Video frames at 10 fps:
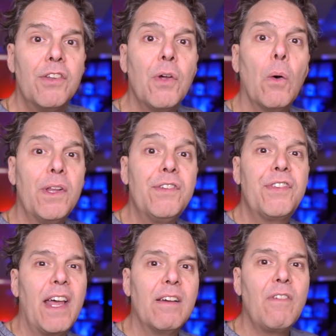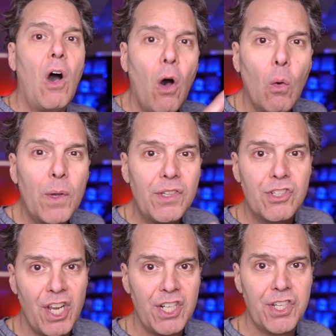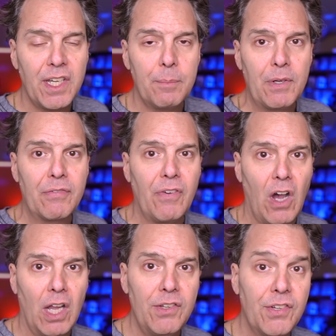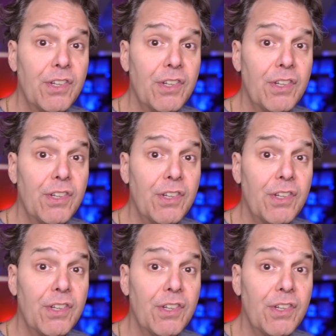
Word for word: So instead of always changing up your fonts,